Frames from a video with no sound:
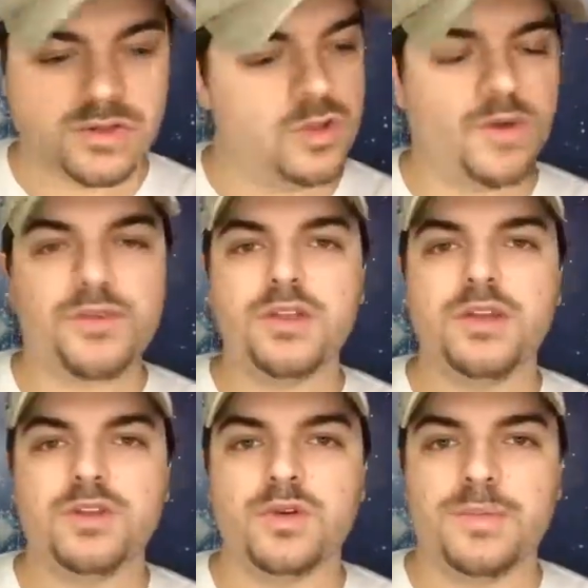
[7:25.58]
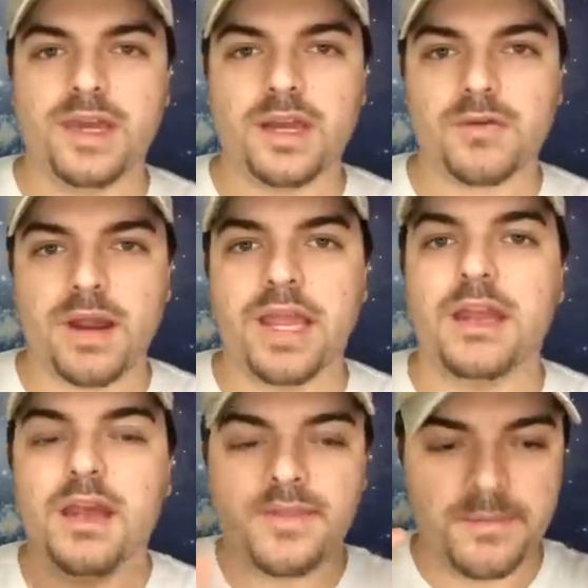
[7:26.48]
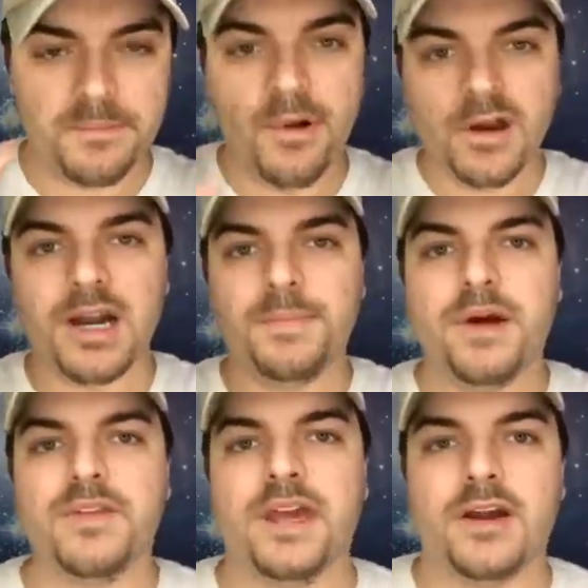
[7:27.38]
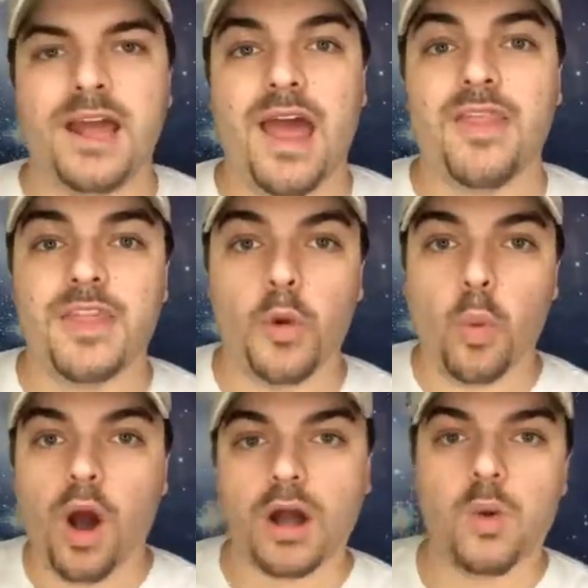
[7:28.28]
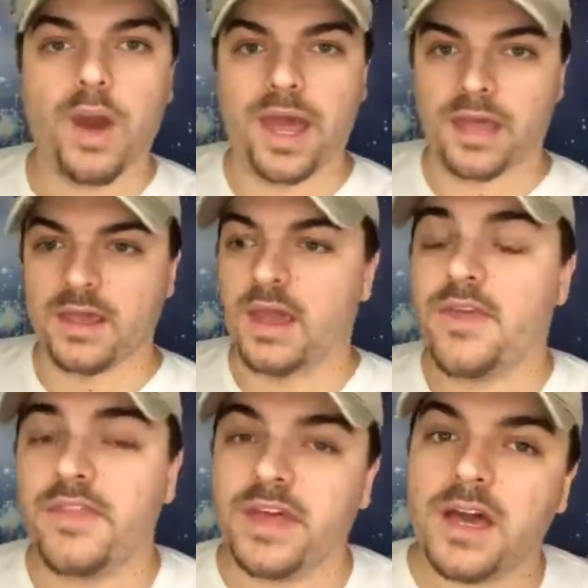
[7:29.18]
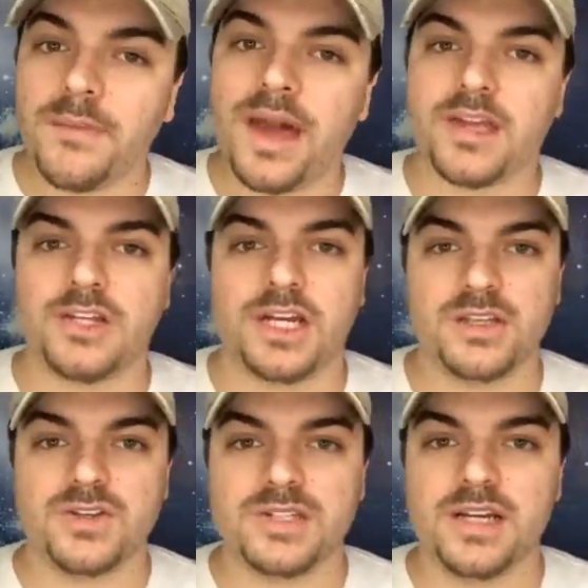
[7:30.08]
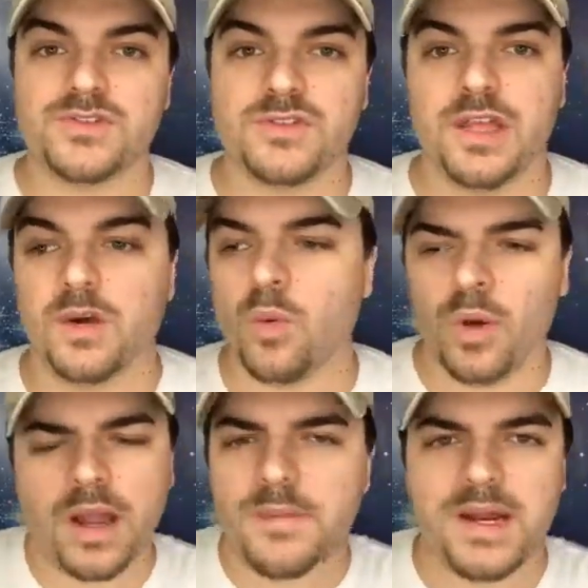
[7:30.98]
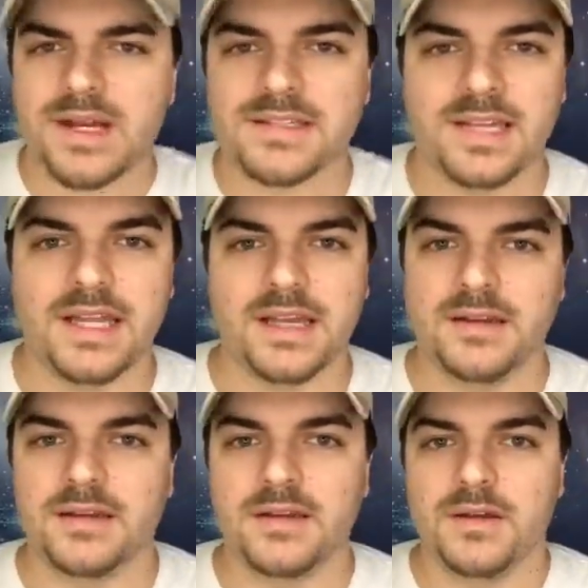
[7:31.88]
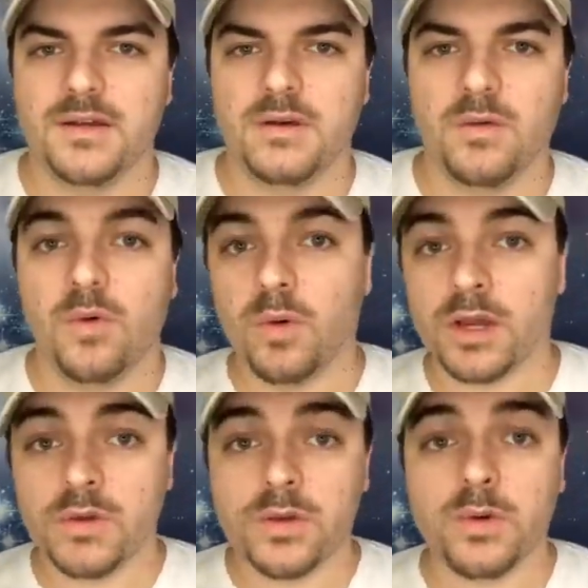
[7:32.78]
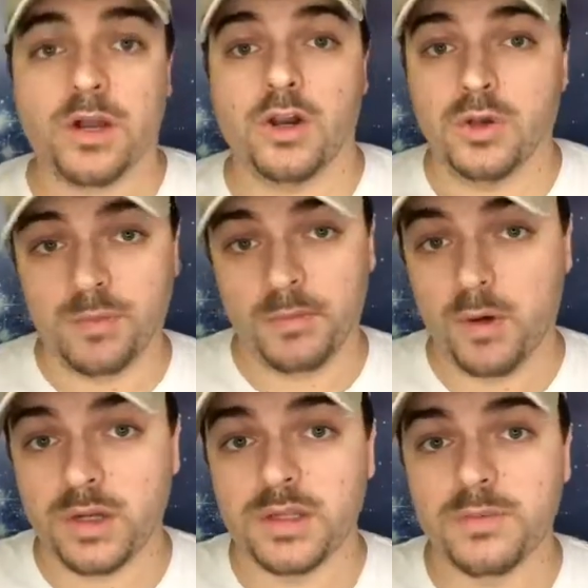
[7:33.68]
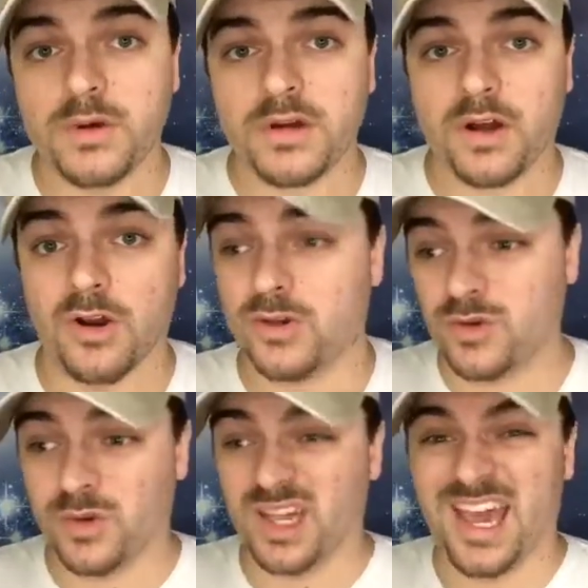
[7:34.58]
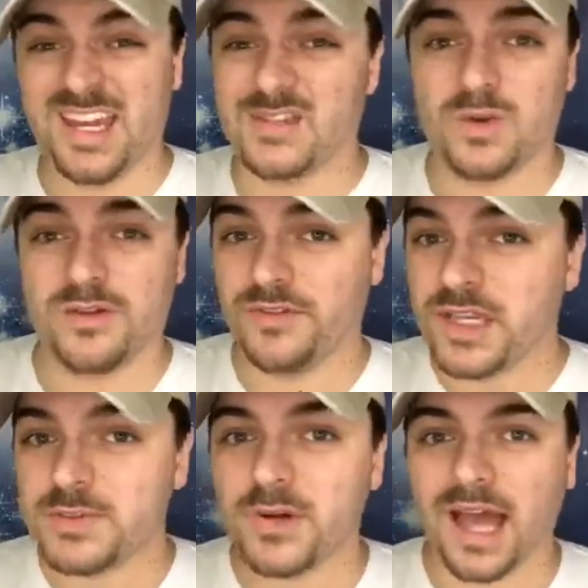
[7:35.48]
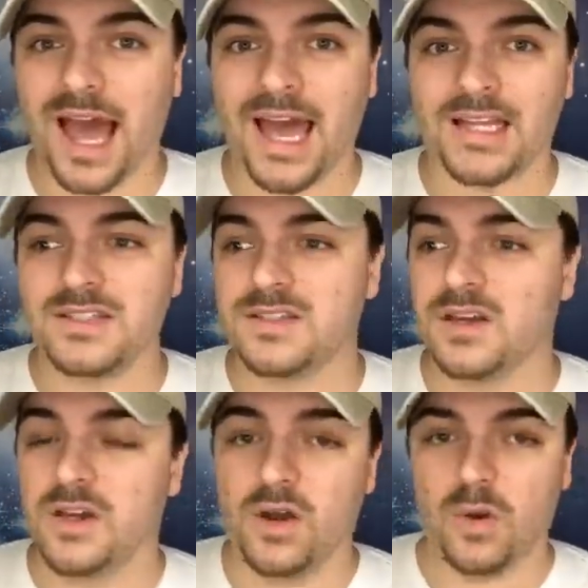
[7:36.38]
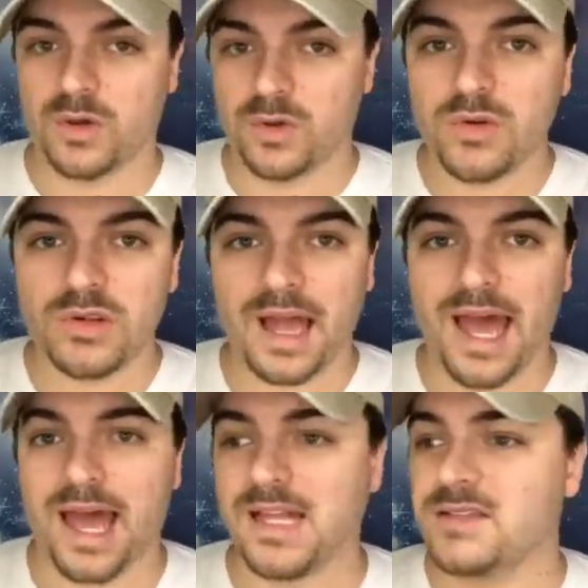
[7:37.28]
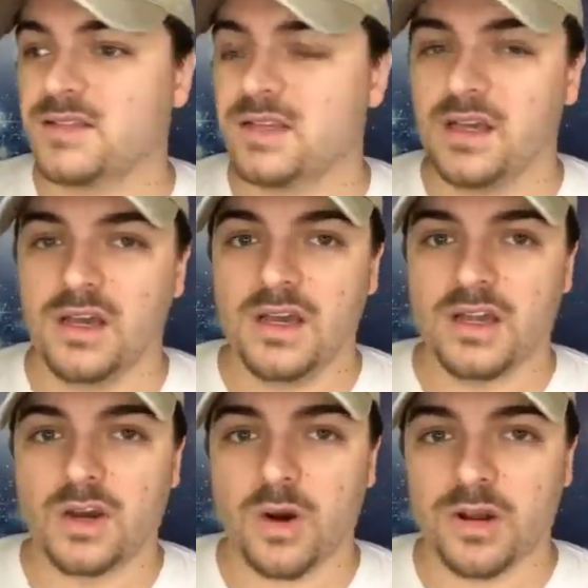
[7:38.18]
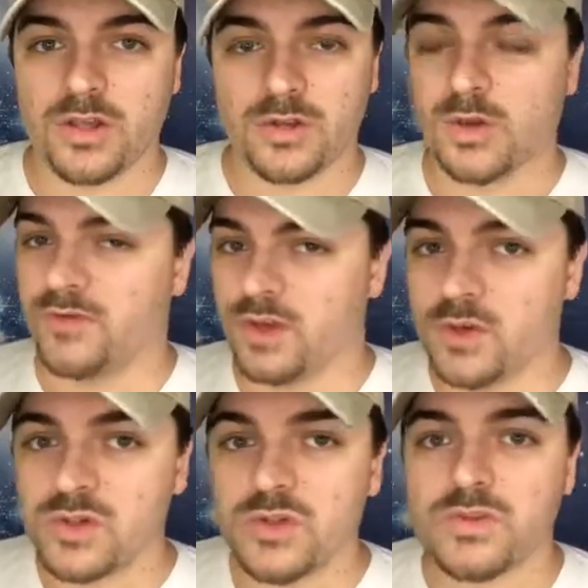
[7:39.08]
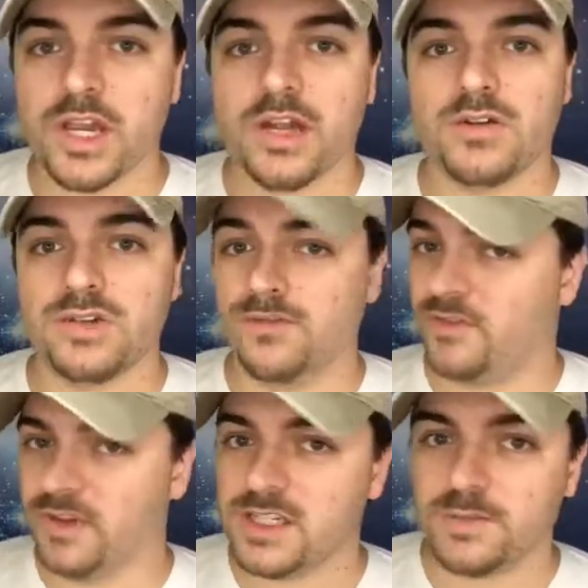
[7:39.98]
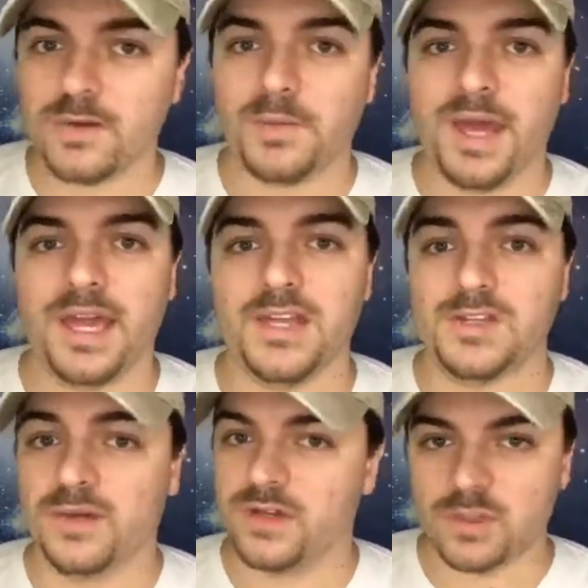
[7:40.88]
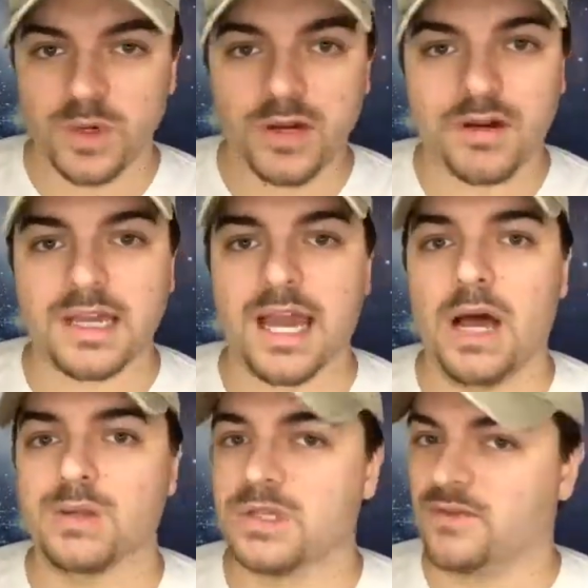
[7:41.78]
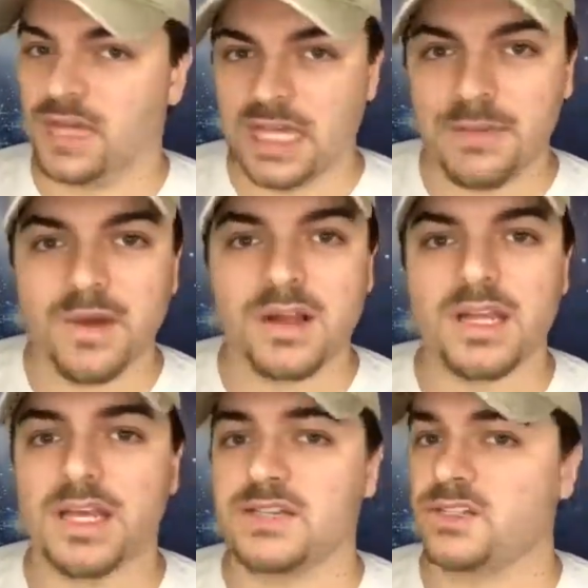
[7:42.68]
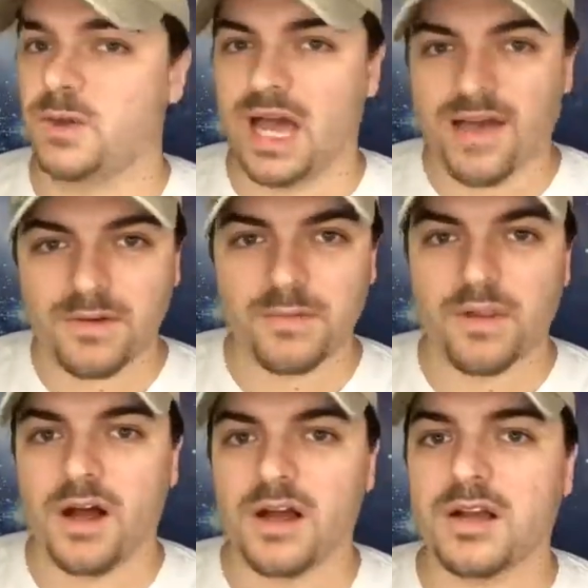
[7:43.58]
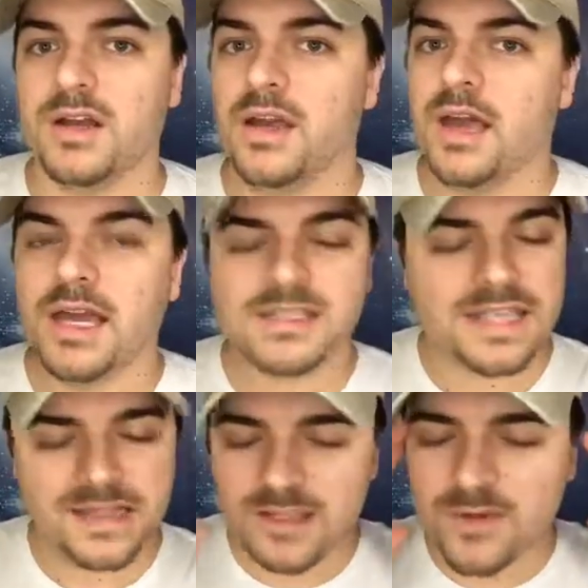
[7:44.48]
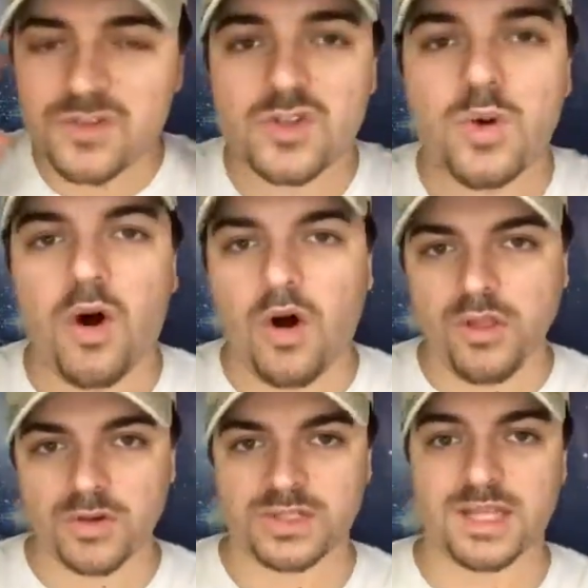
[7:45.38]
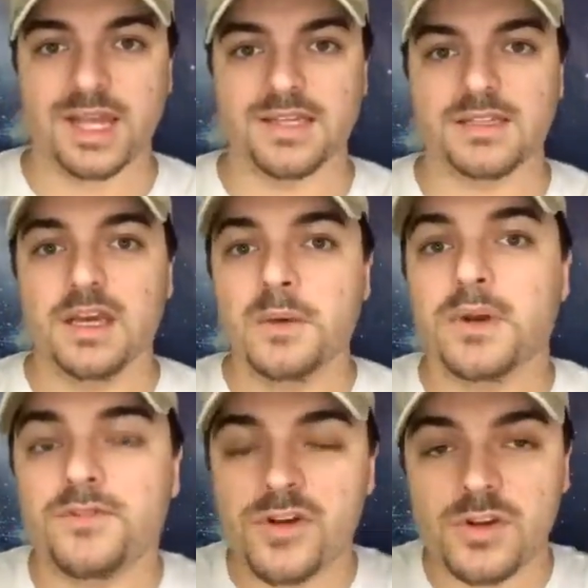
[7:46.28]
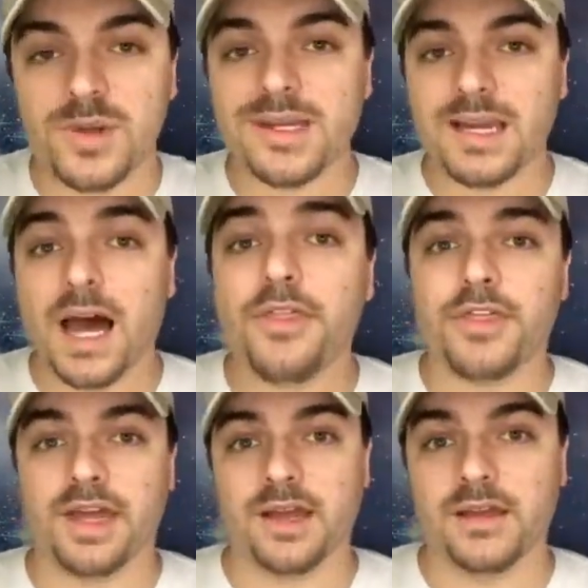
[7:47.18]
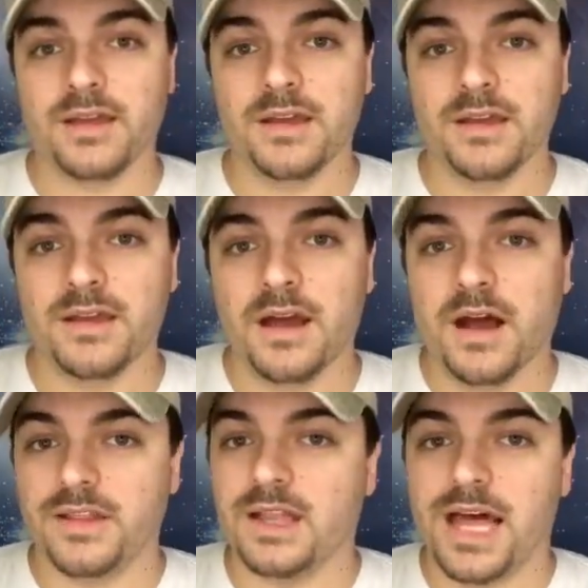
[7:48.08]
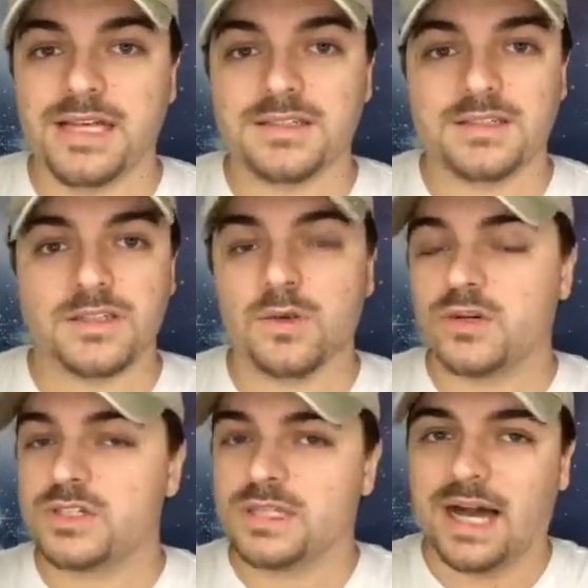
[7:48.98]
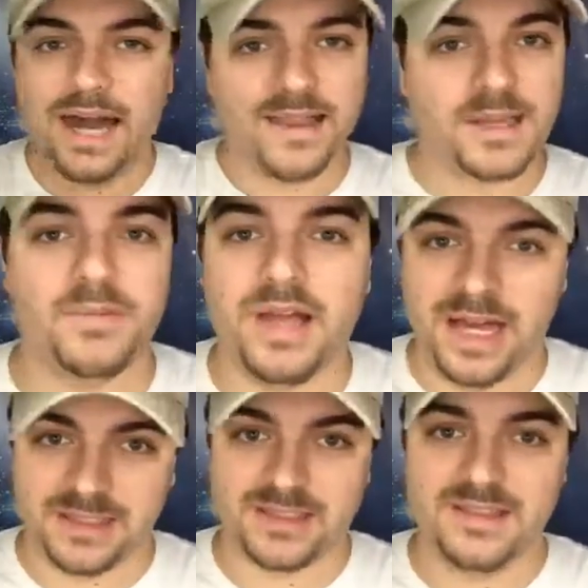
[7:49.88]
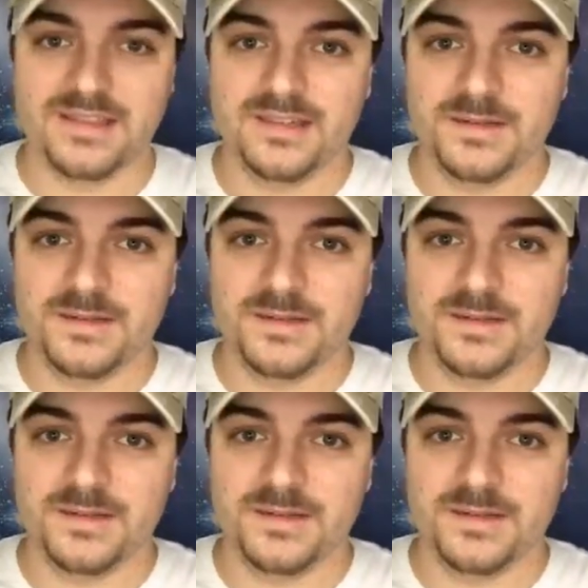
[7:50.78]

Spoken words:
do everything they do to make it great. They put it up on the internet and then they walk away. And then they come back and check their sales and are like, why am I not selling? Well, what are you doing? Are you promoting the book? Are you doing any sort of Facebook ads or Google ads? Do you have a YouTube channel? Do you have a Facebook page? Do you have a Twitter account? Do you have an email list? Do you have a blog? It's not that you have to do all those things, but if you're doing nothing, unless you are just highly blessed